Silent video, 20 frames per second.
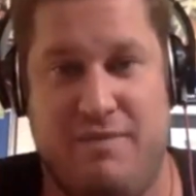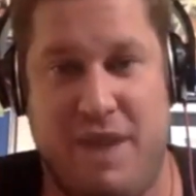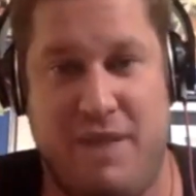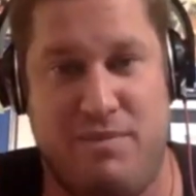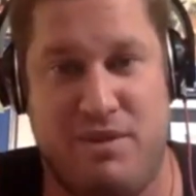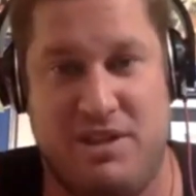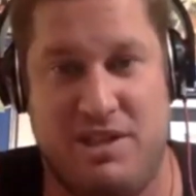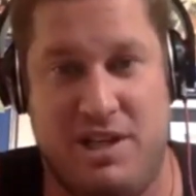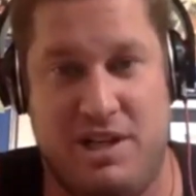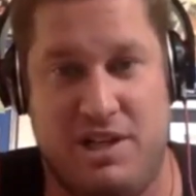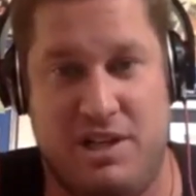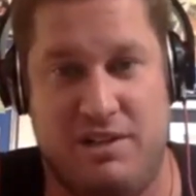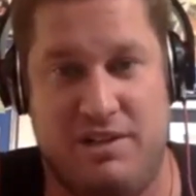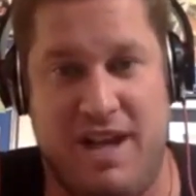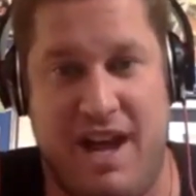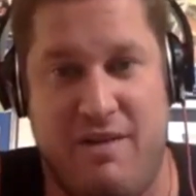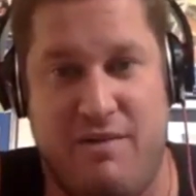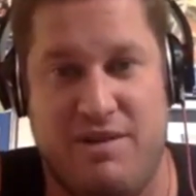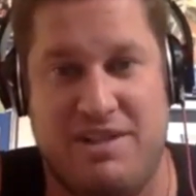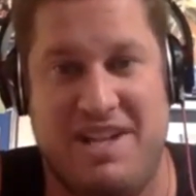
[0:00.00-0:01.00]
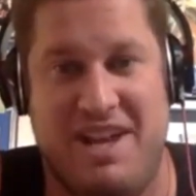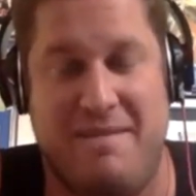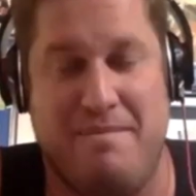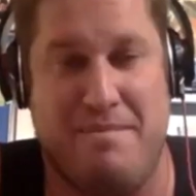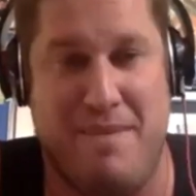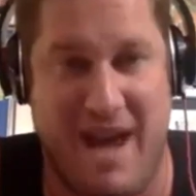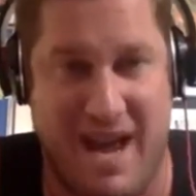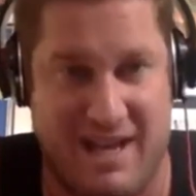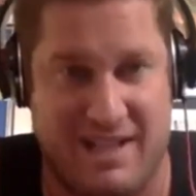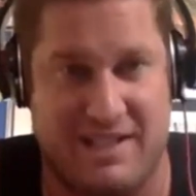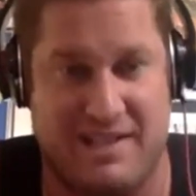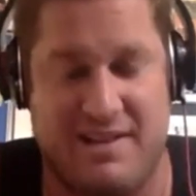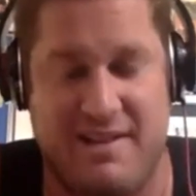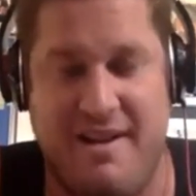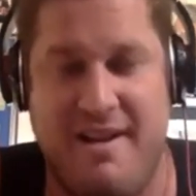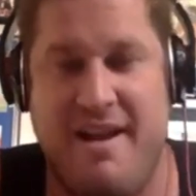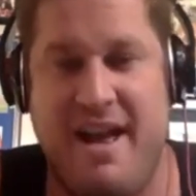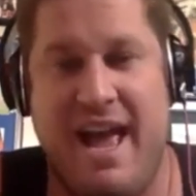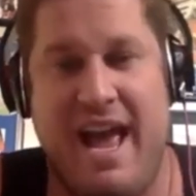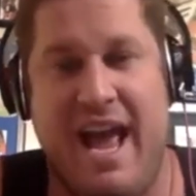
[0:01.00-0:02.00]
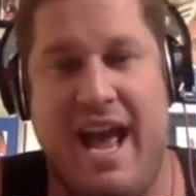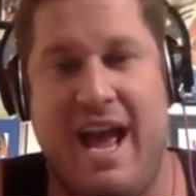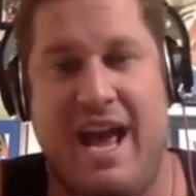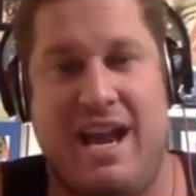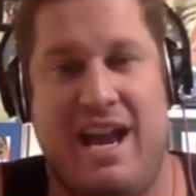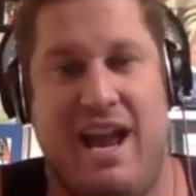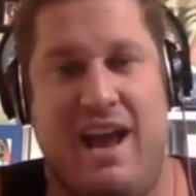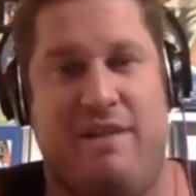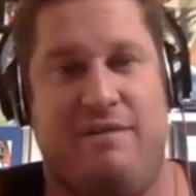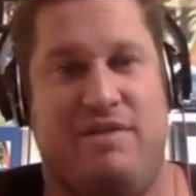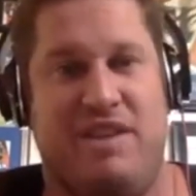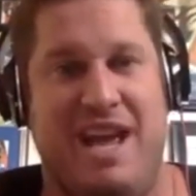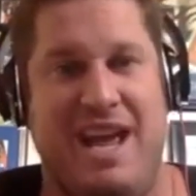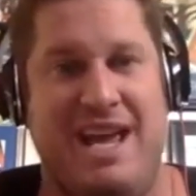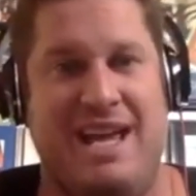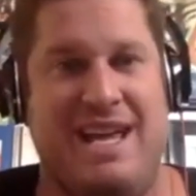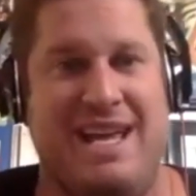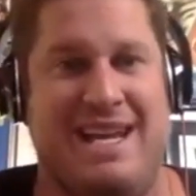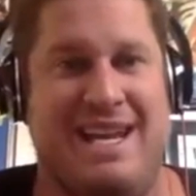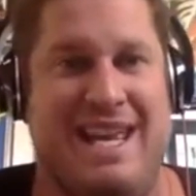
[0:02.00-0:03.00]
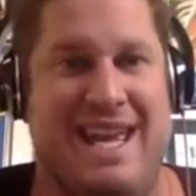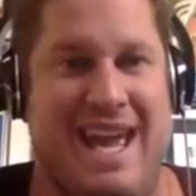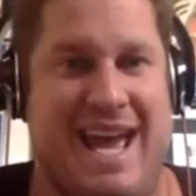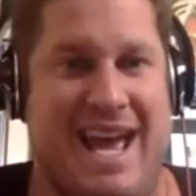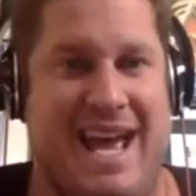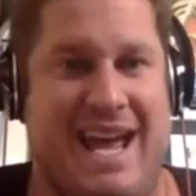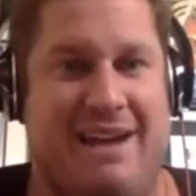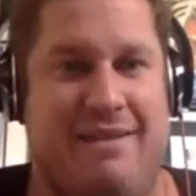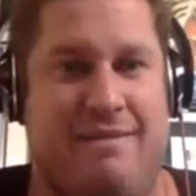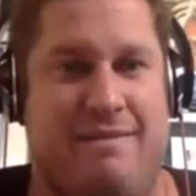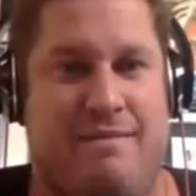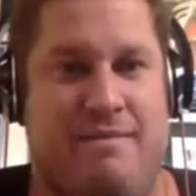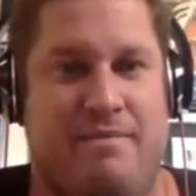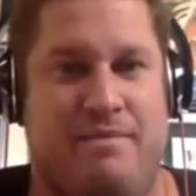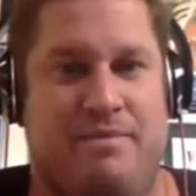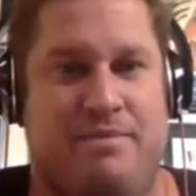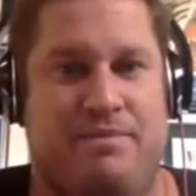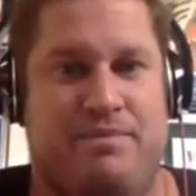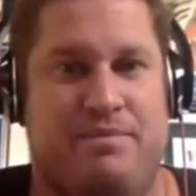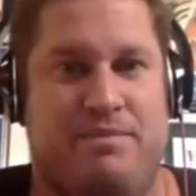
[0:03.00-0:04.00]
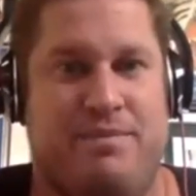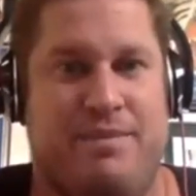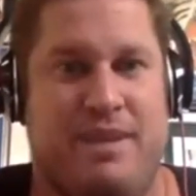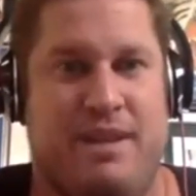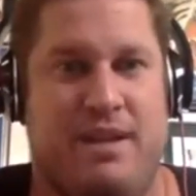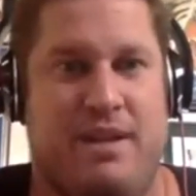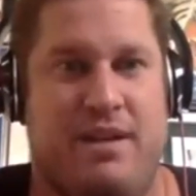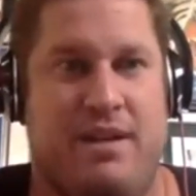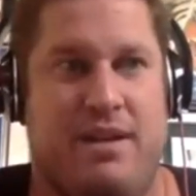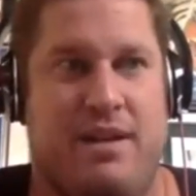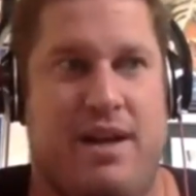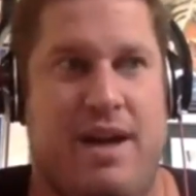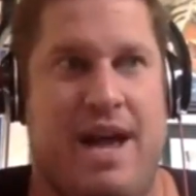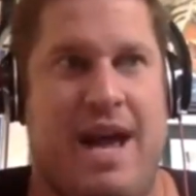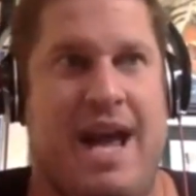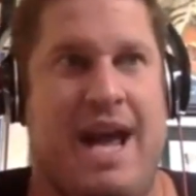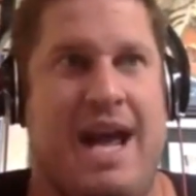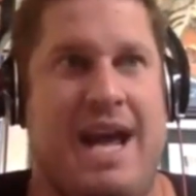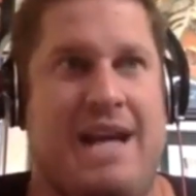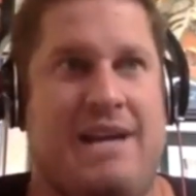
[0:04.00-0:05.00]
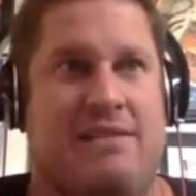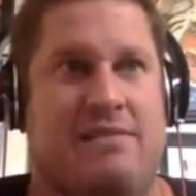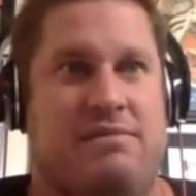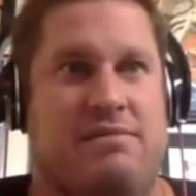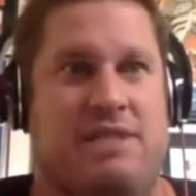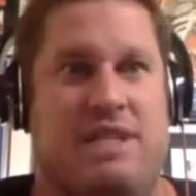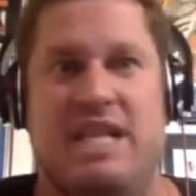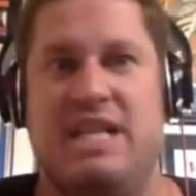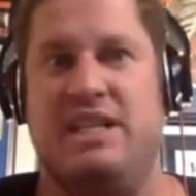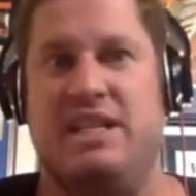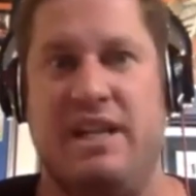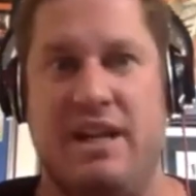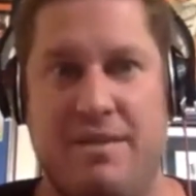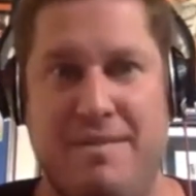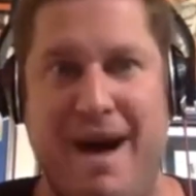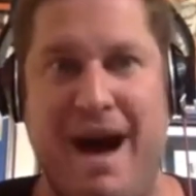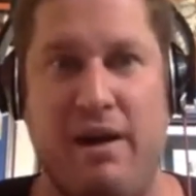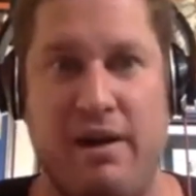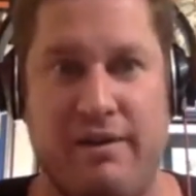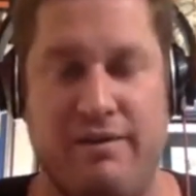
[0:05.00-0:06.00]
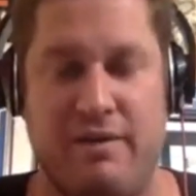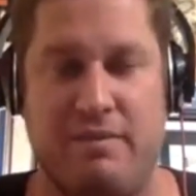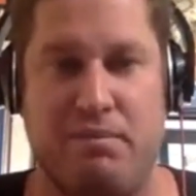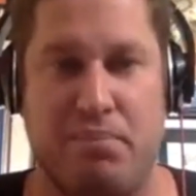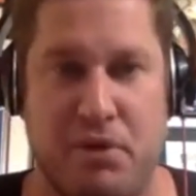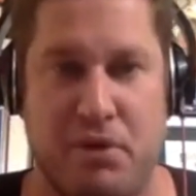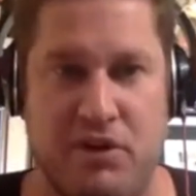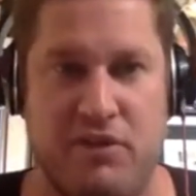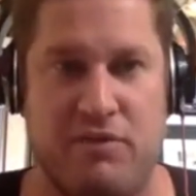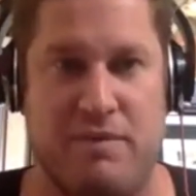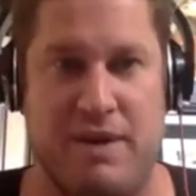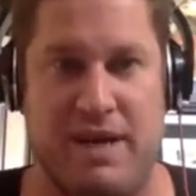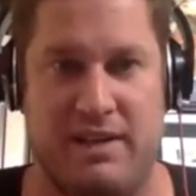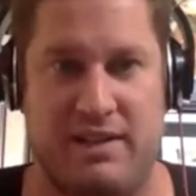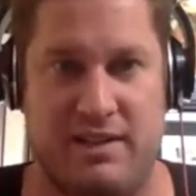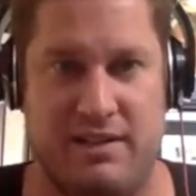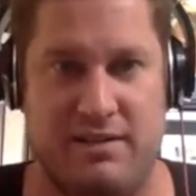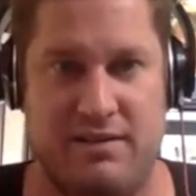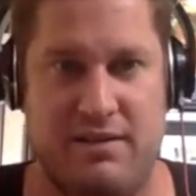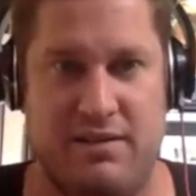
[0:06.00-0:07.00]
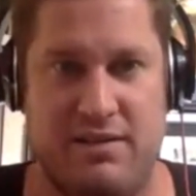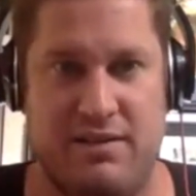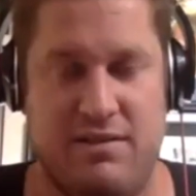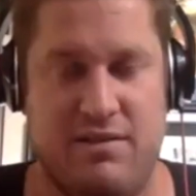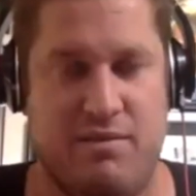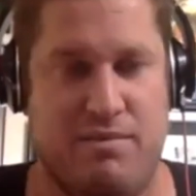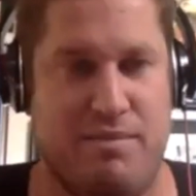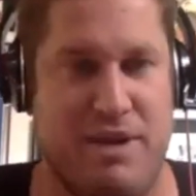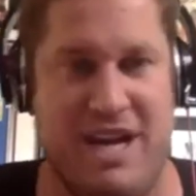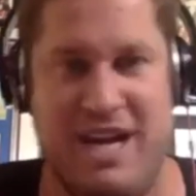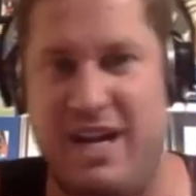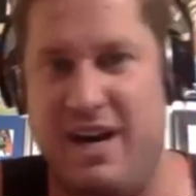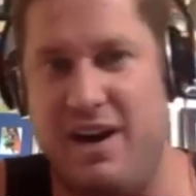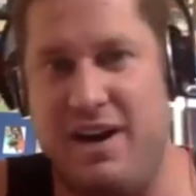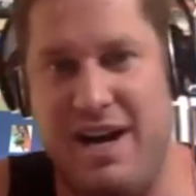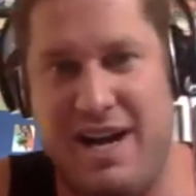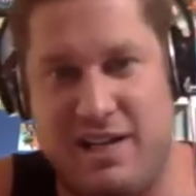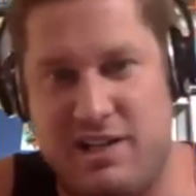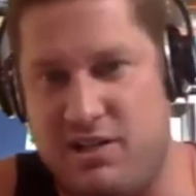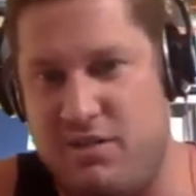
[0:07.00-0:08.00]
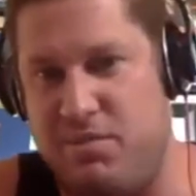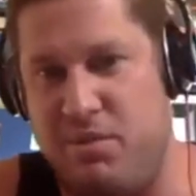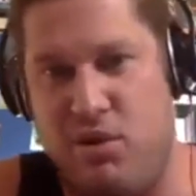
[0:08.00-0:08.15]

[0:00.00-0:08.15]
That position that was a mess, and if they can get a decent amount of improvement, be it on extra